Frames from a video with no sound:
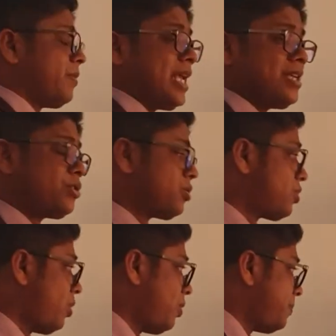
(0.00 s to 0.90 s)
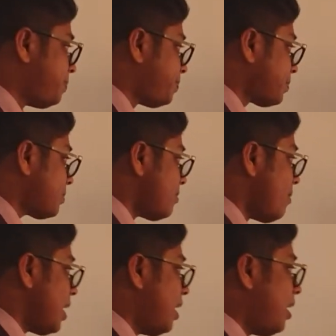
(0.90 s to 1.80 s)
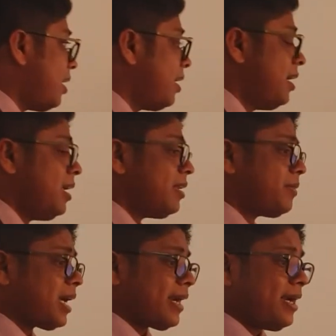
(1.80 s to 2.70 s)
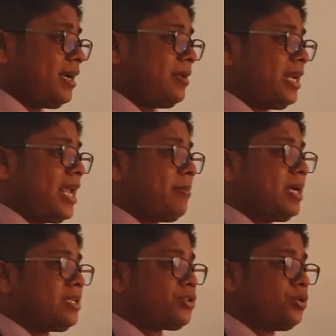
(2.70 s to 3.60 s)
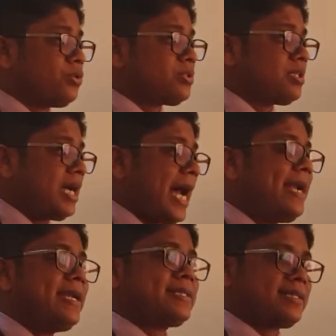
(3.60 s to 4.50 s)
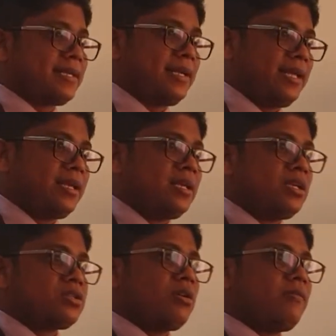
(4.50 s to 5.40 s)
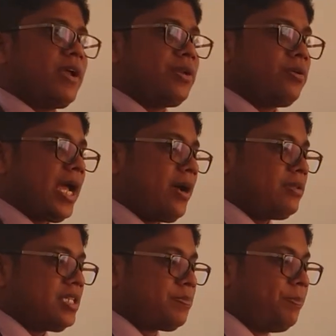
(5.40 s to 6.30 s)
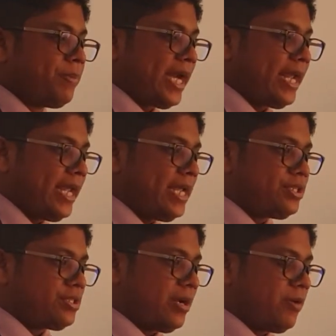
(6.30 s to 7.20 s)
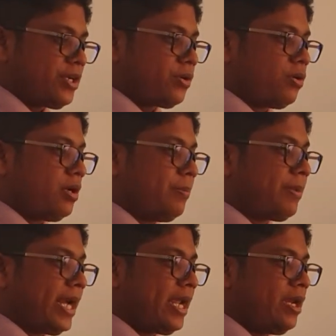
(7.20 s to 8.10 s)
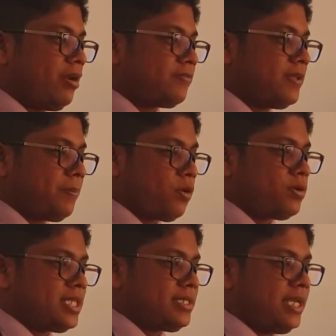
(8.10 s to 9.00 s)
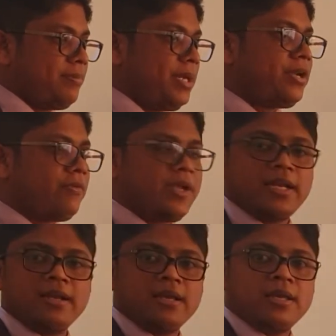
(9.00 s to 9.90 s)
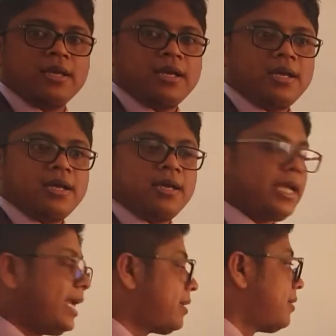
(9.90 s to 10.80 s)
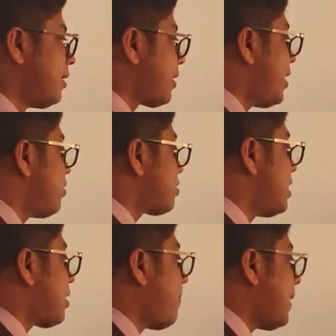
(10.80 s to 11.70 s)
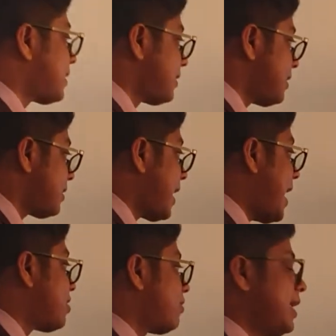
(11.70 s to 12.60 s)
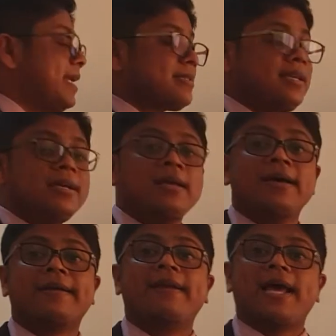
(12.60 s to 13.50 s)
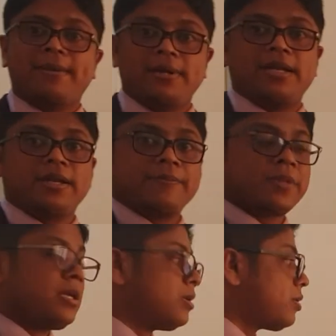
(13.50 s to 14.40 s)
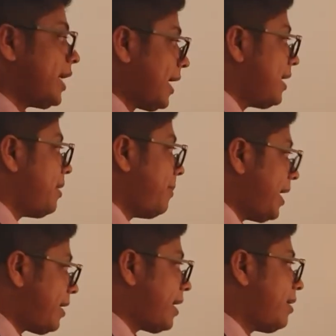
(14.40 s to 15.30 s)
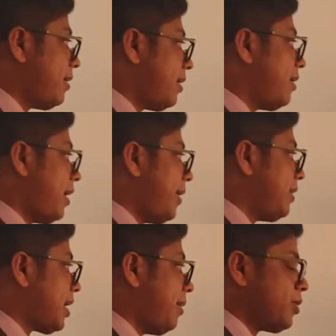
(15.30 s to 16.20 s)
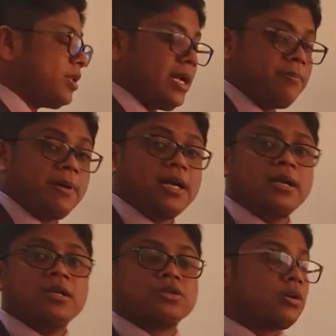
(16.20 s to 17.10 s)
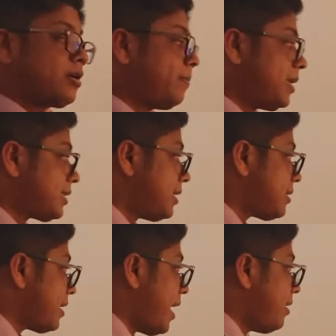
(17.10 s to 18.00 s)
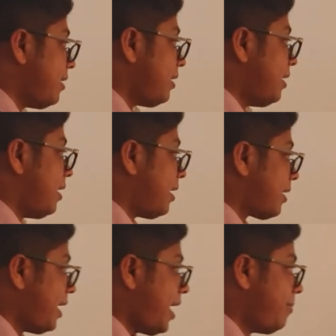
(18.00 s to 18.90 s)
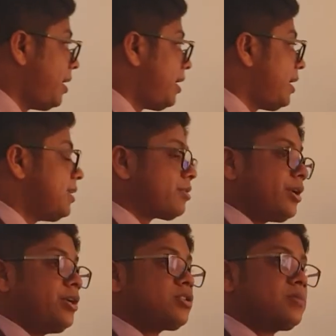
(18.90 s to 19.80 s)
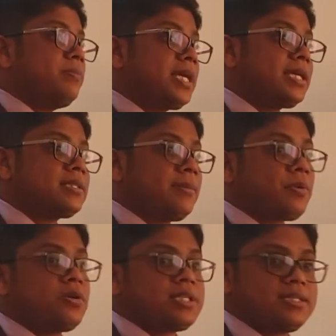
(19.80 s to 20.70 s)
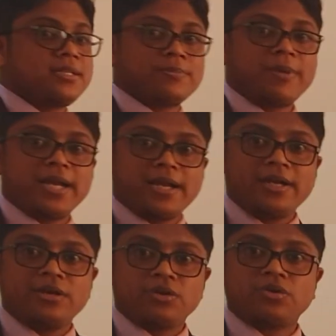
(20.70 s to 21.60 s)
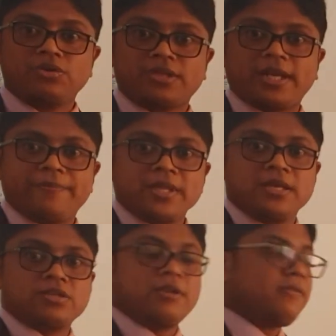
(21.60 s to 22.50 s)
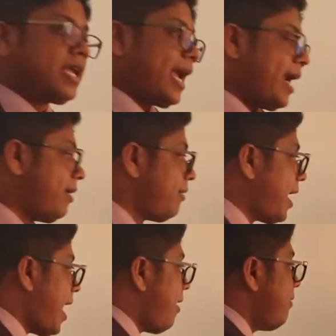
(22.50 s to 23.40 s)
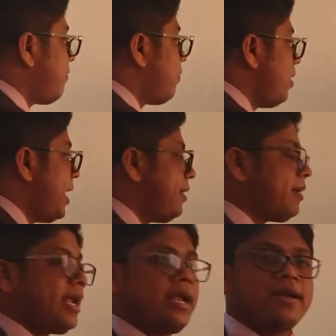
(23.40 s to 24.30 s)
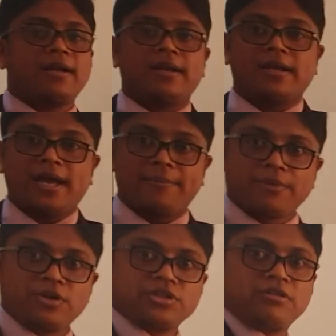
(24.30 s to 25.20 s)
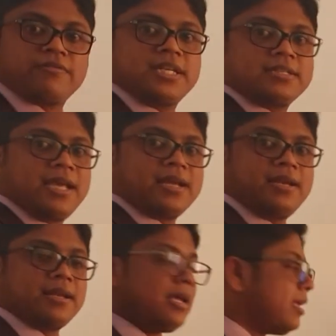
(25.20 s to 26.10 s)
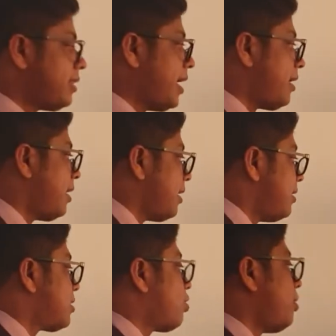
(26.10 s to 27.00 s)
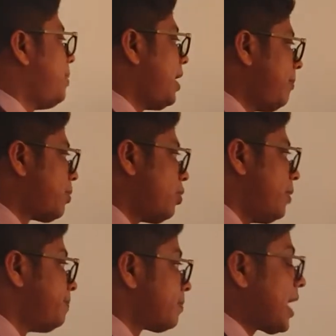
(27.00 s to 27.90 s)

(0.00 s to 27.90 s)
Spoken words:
As you saw, currently labor is used unnecessarily. So when you have this breakage, what you call breaking of the process in between, it reduces the robustness as well as the reliability. So again, the maintain, I will come to that part. So robustness and the reliability is reduced because the process is broken into 2-3. So if you can have a fully integrated approach of recycling, then this could be improved.